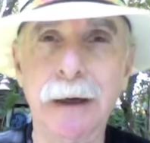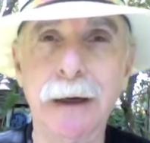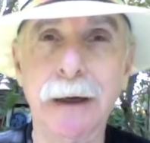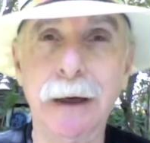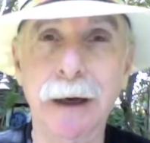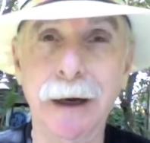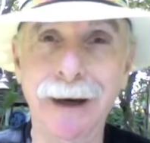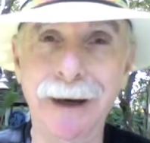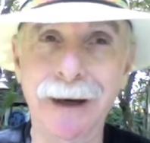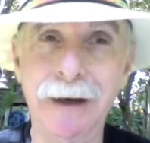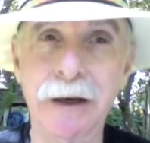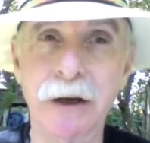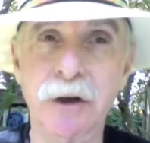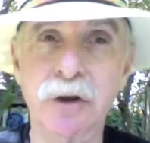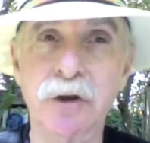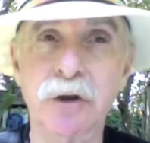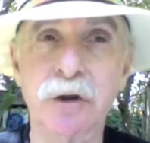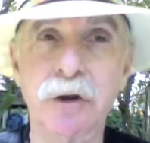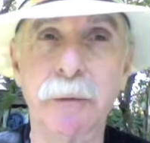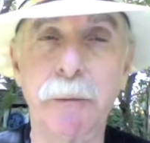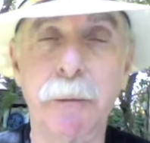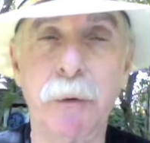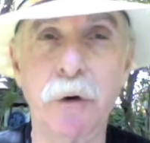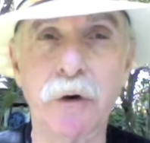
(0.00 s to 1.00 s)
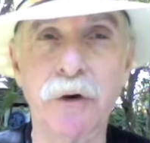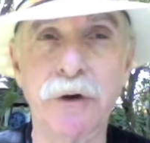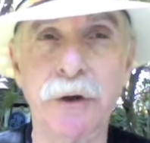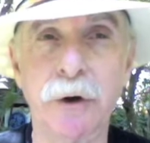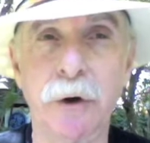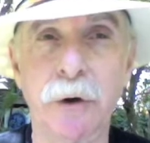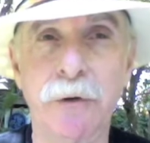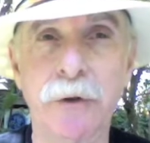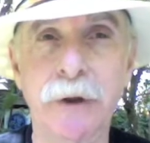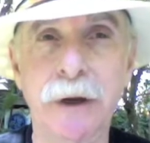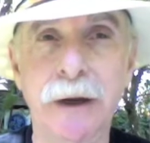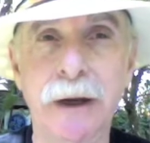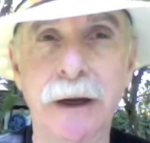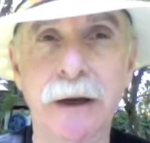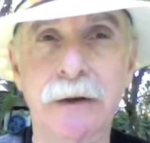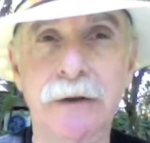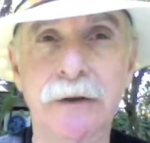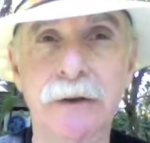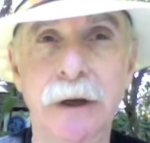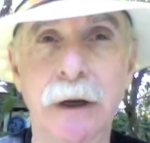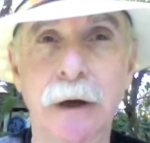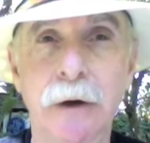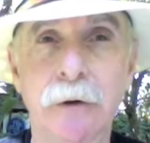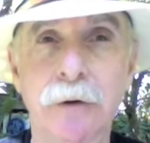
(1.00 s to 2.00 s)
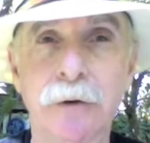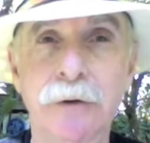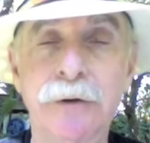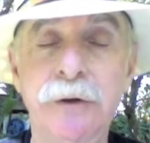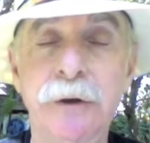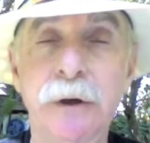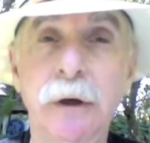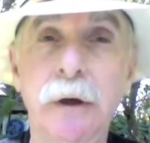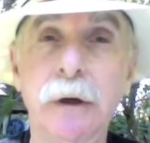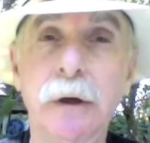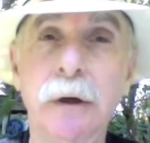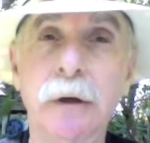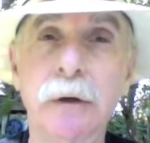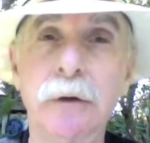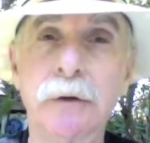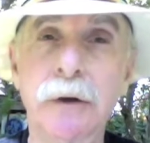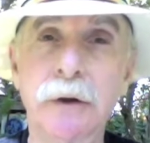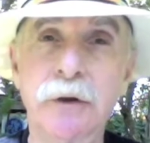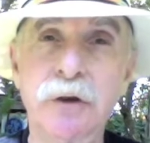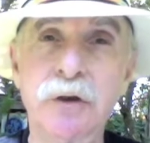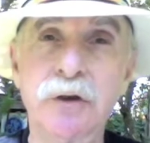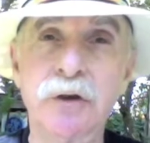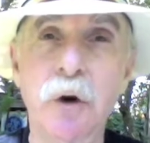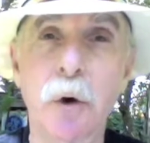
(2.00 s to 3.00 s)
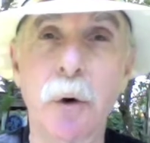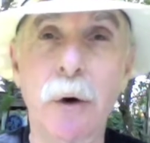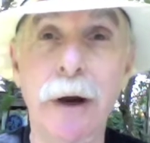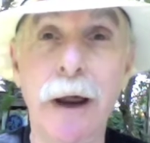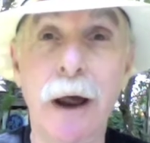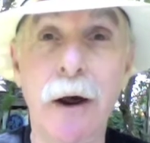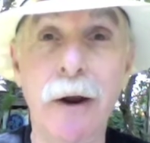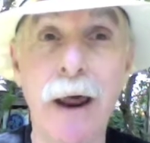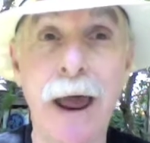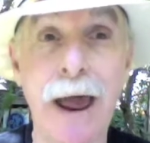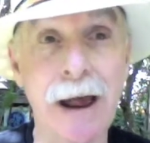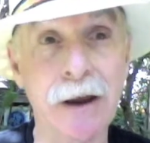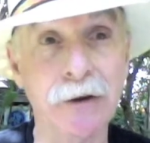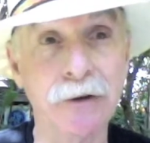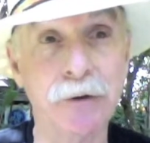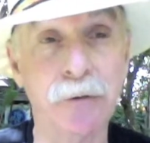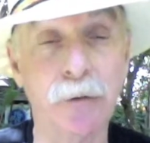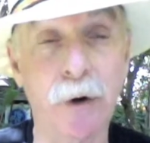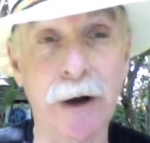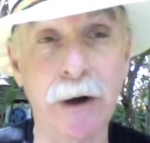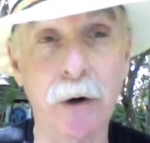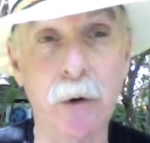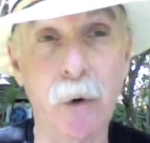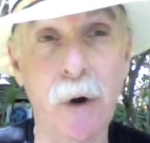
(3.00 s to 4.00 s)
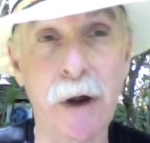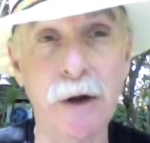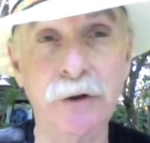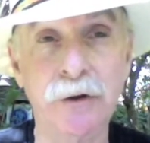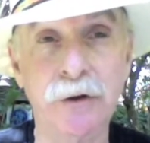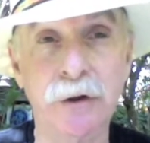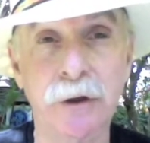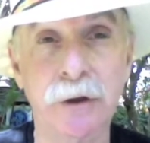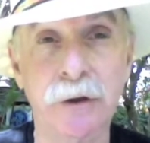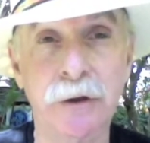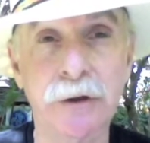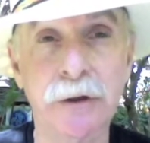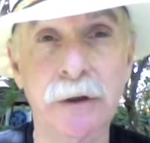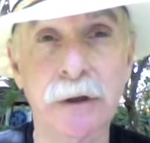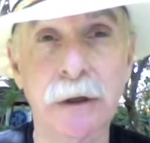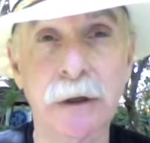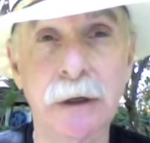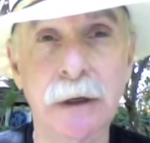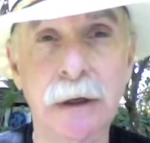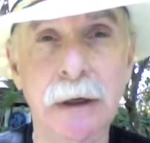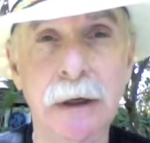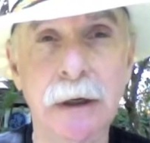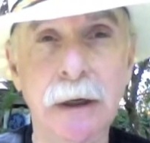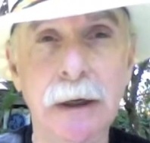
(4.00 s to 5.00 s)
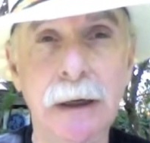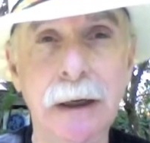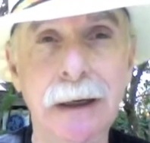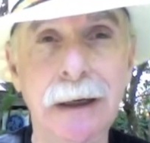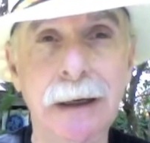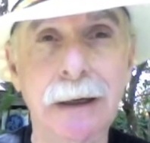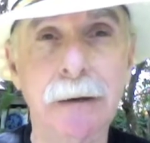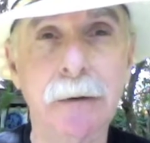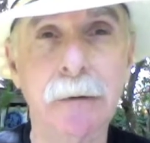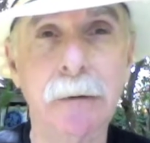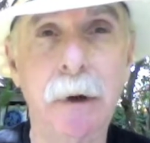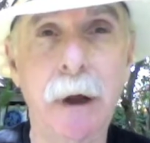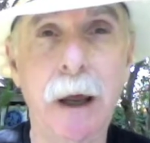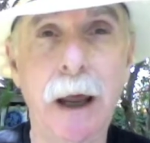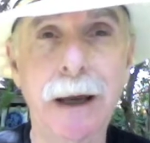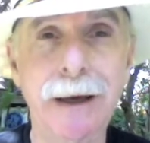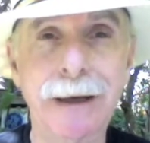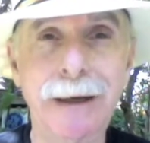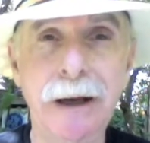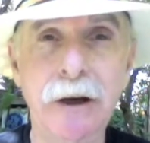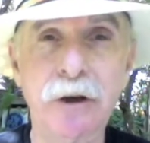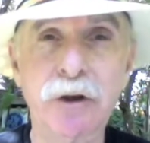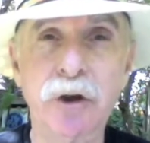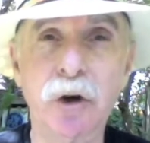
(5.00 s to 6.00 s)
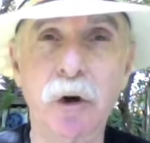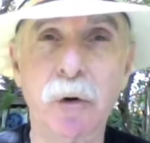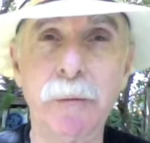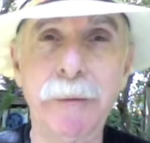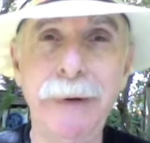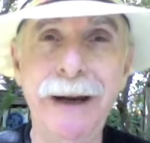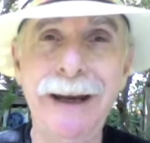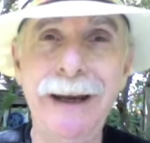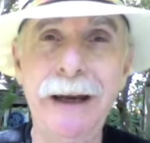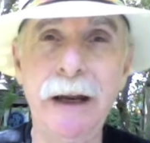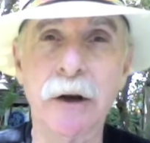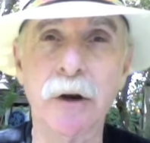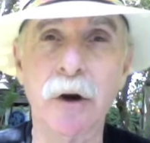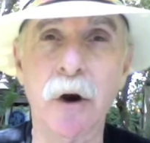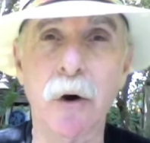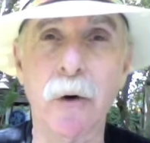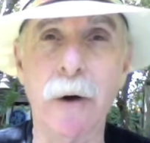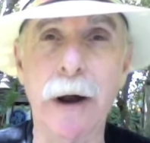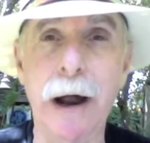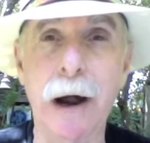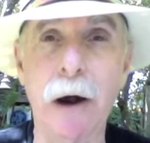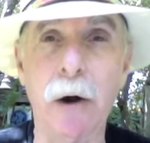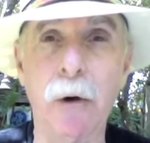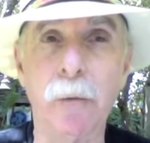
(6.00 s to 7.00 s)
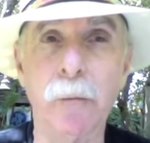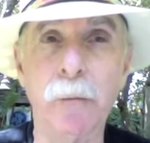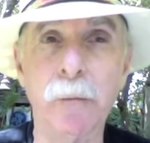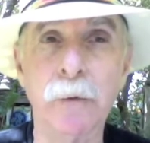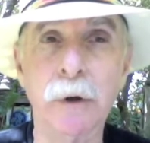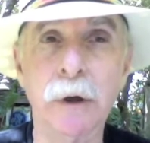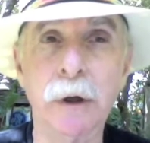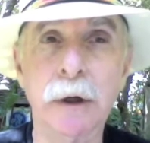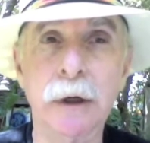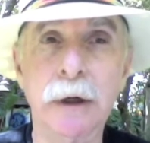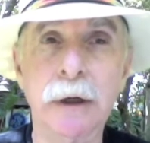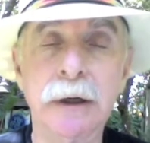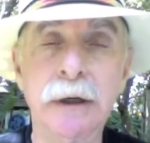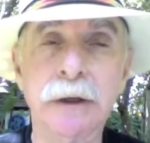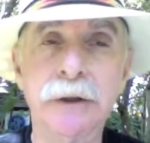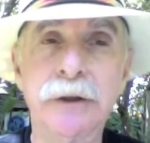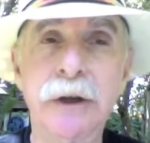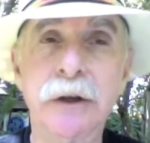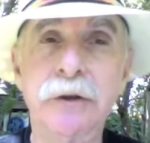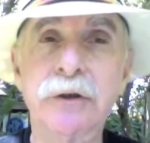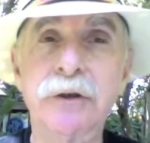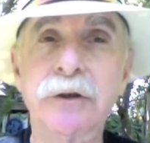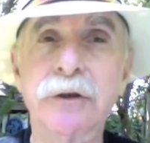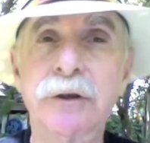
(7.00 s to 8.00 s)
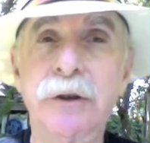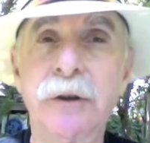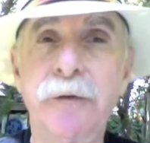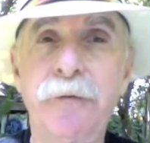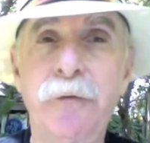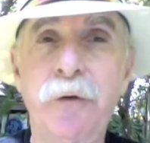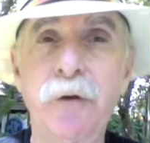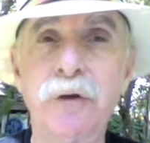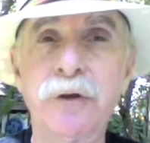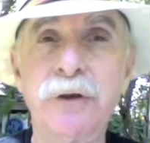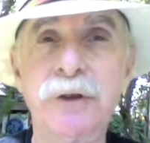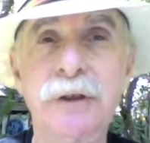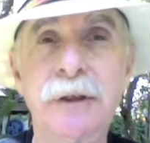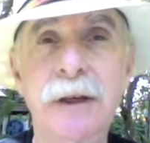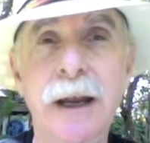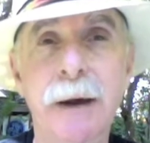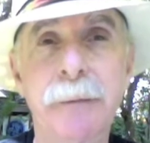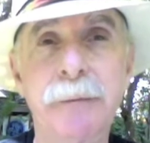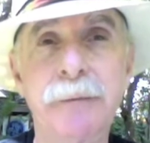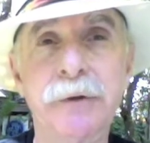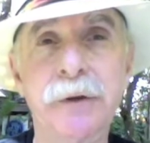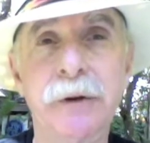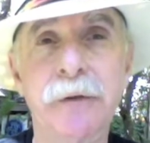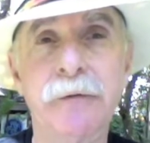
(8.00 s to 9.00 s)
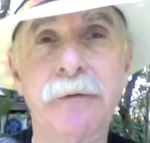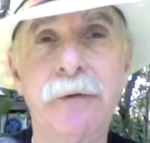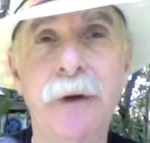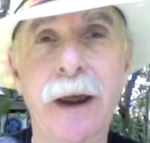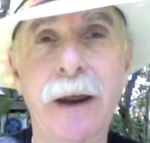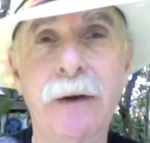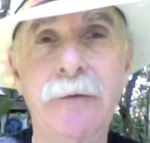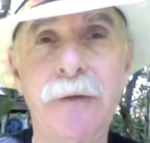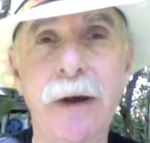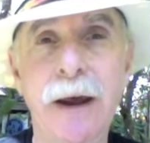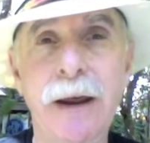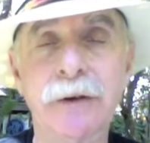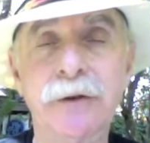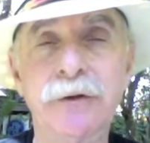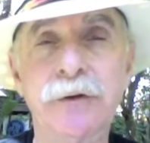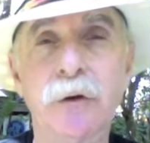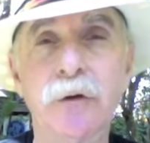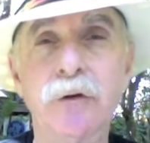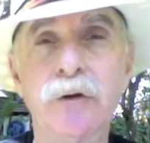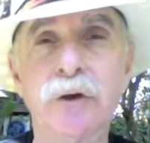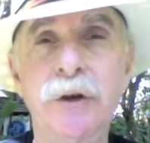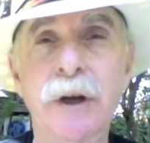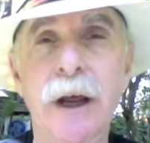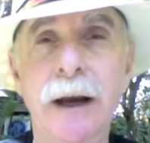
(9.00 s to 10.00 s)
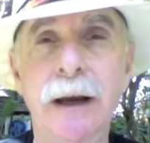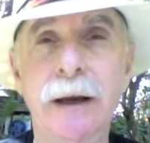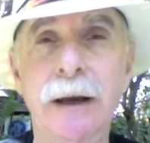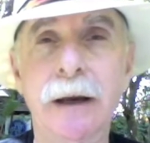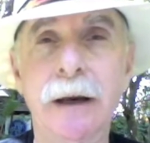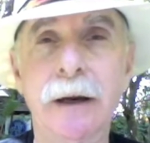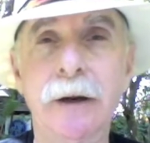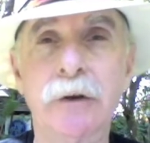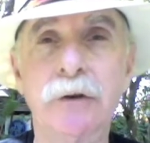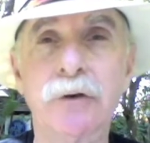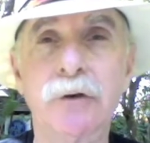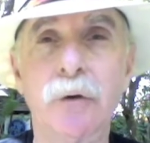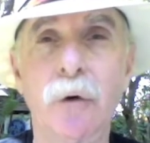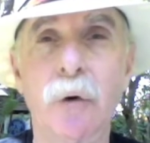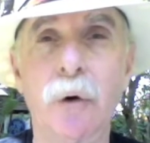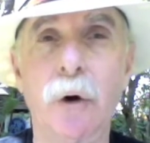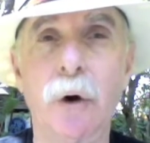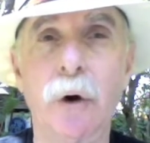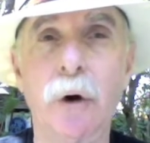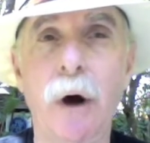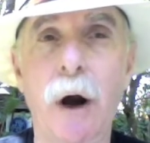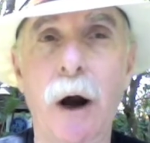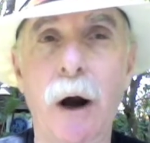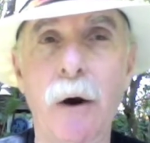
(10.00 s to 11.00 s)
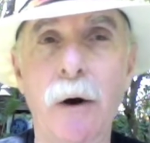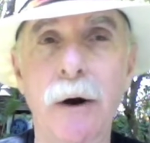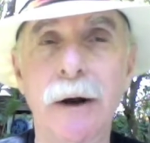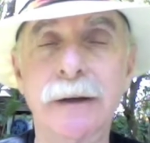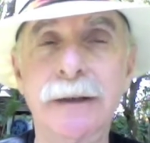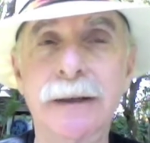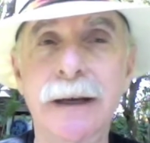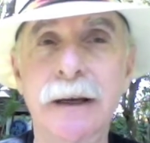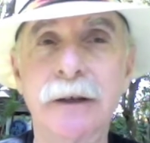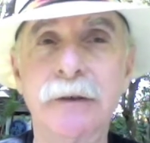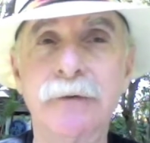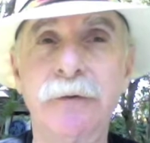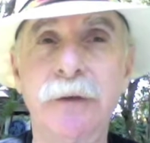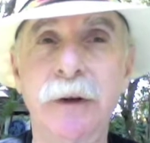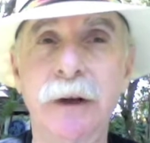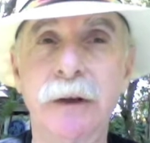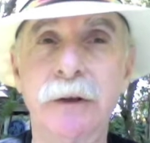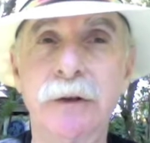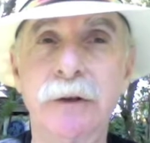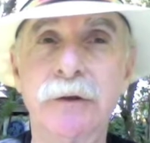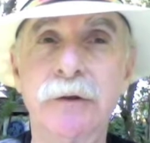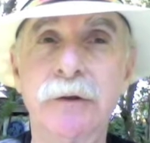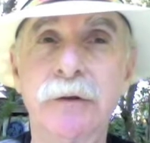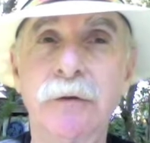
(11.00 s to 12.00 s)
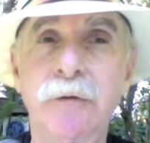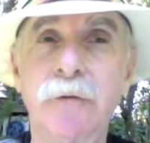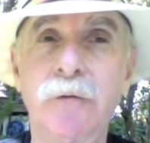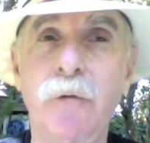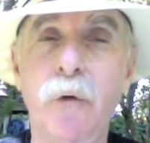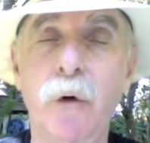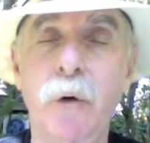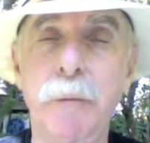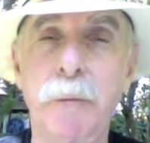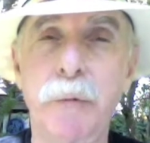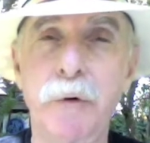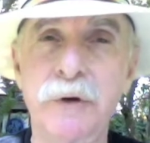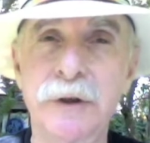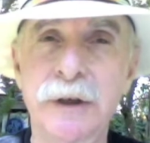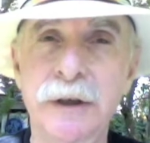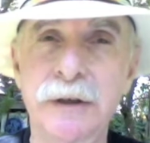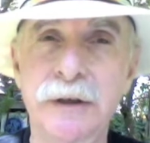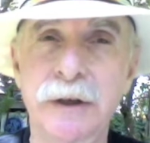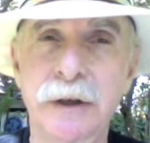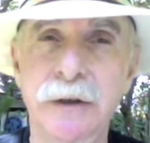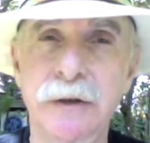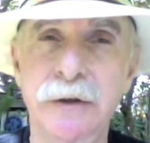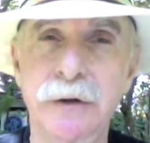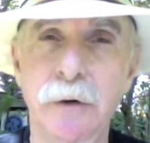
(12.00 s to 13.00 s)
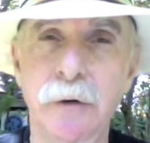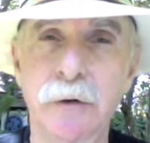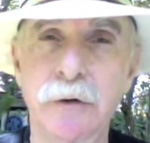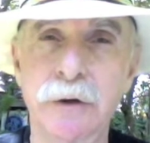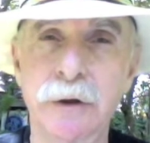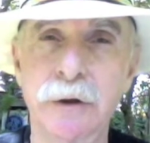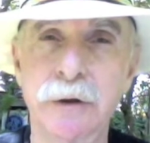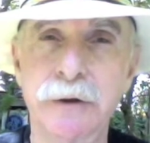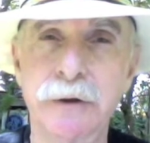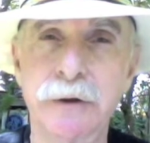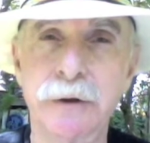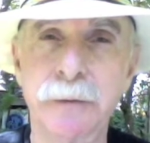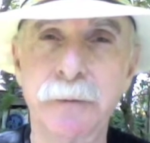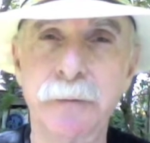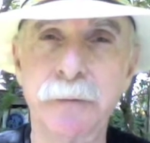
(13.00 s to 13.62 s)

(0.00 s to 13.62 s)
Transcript: in addition to personal thinking skills, such as knowing how to ask the right questions, and digital media know-how, such as the first steps of advanced search techniques or RSS feeds for persistent searches.